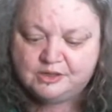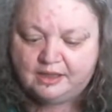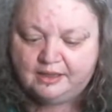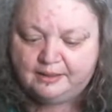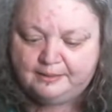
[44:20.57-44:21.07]

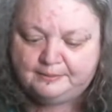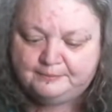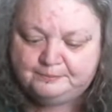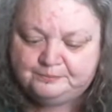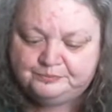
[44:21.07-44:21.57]

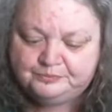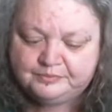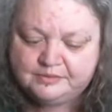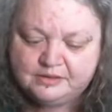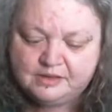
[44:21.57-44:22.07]
I'm
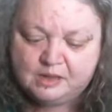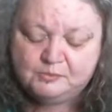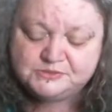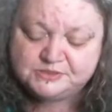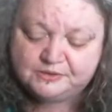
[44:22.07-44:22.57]

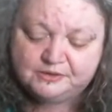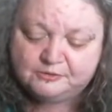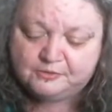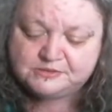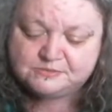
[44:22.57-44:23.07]
also going to
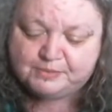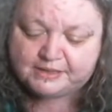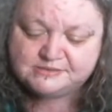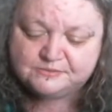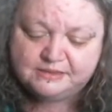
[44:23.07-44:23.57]
grow some
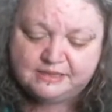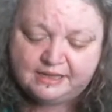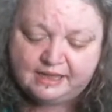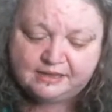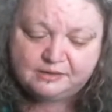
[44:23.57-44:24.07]
basil in
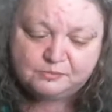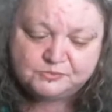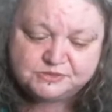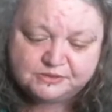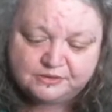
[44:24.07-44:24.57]
there, and I'm
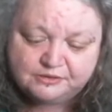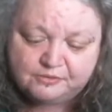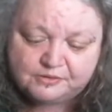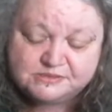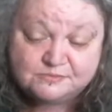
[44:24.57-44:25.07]
also going to
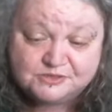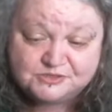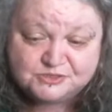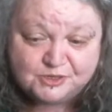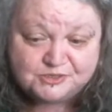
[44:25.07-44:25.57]
grow some
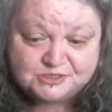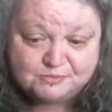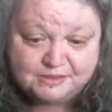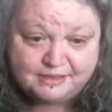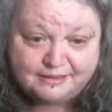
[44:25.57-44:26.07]
nasturtium
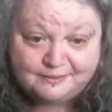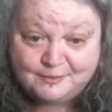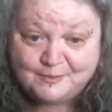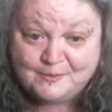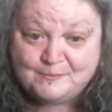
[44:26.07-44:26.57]
in there.
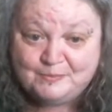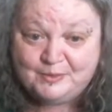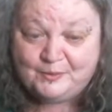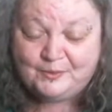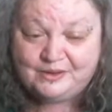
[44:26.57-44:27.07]

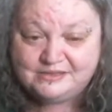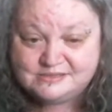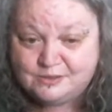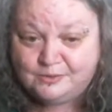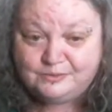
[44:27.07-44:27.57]
All right,
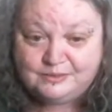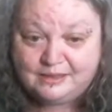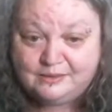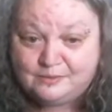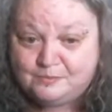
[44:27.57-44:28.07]
so they're
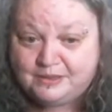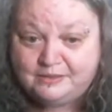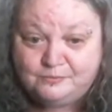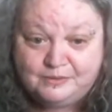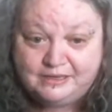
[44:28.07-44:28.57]
going to
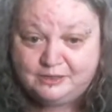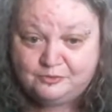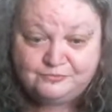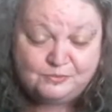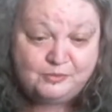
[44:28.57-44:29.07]
be really
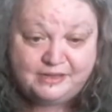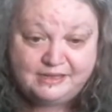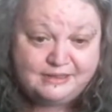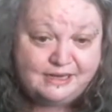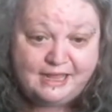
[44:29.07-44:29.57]
good for bringing
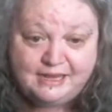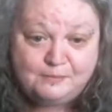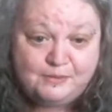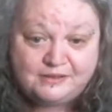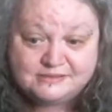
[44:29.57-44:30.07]
in the
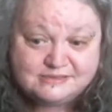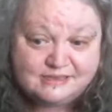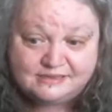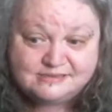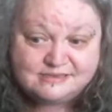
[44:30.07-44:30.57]
ladybugs
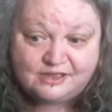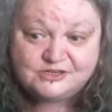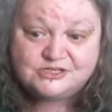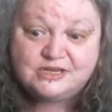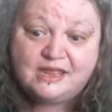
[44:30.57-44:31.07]
and
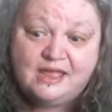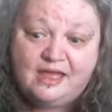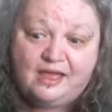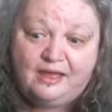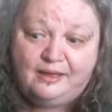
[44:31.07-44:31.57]
such.
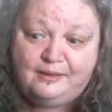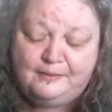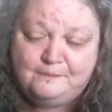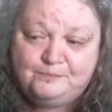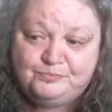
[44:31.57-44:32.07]

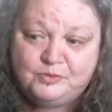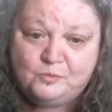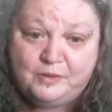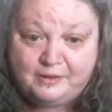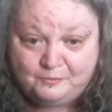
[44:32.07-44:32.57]

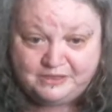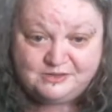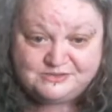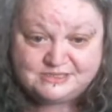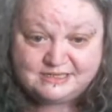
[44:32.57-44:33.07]
Where we
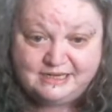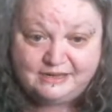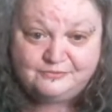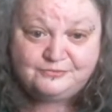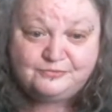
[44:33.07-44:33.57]
used to
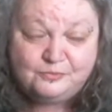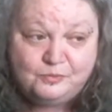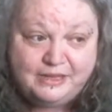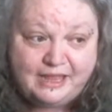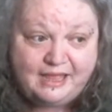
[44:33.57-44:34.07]
live,
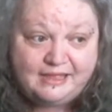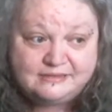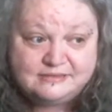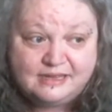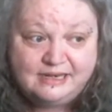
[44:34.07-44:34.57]
we
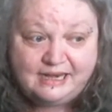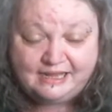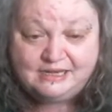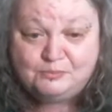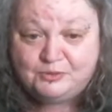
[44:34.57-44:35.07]
had a
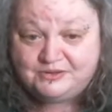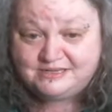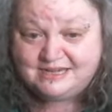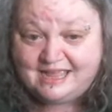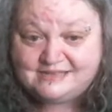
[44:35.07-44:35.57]
ladybird
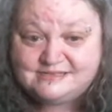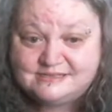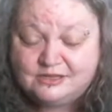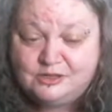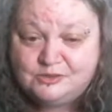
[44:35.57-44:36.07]
nest
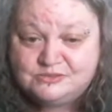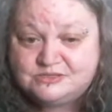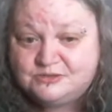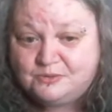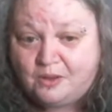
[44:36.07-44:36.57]
that used
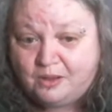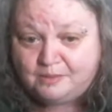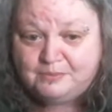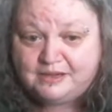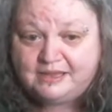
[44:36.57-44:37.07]
to
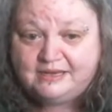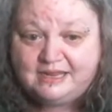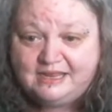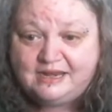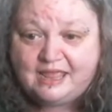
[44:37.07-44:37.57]
hibernate
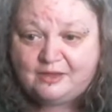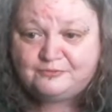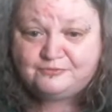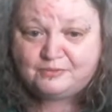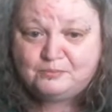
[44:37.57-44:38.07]
in our
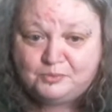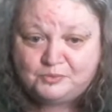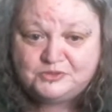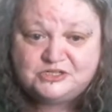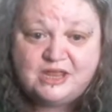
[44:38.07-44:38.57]
front
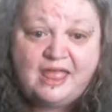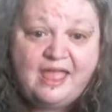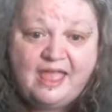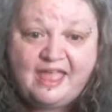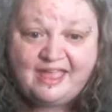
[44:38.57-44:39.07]
porch
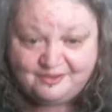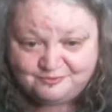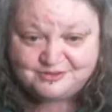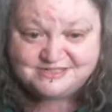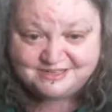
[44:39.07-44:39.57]

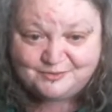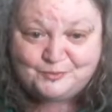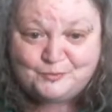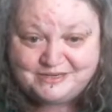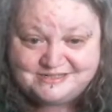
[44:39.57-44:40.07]
every
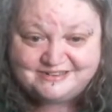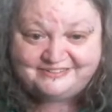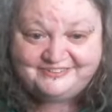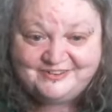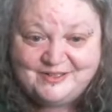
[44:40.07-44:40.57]
single
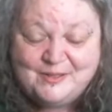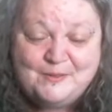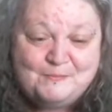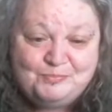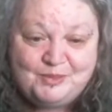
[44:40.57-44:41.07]
winter.
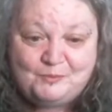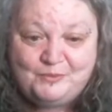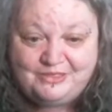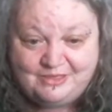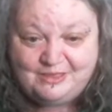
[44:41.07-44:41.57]

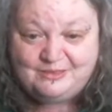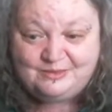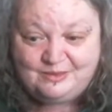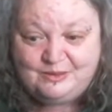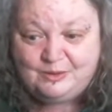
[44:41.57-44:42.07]
But,
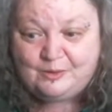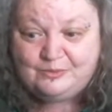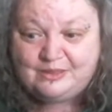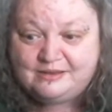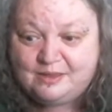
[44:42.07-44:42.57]
and you know,
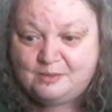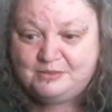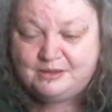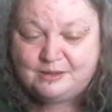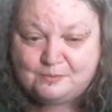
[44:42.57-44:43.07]
they'd come
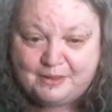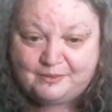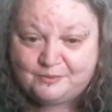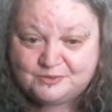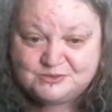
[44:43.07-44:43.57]
in at
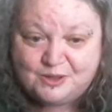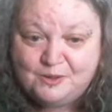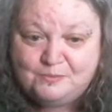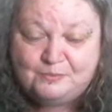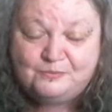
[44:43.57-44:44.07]
about
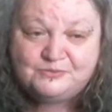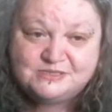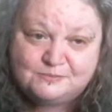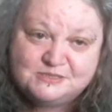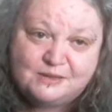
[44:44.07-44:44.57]

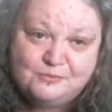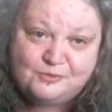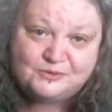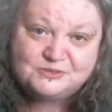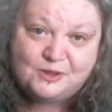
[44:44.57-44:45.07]
September,
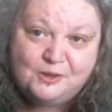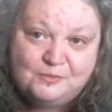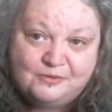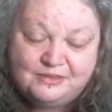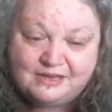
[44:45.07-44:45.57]

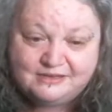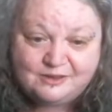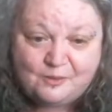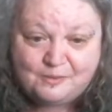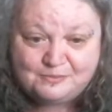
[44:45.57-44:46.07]
October, and they'd
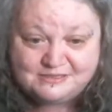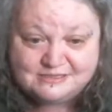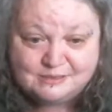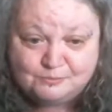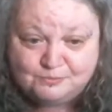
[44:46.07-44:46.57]
go up
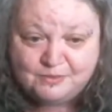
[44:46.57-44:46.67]
into the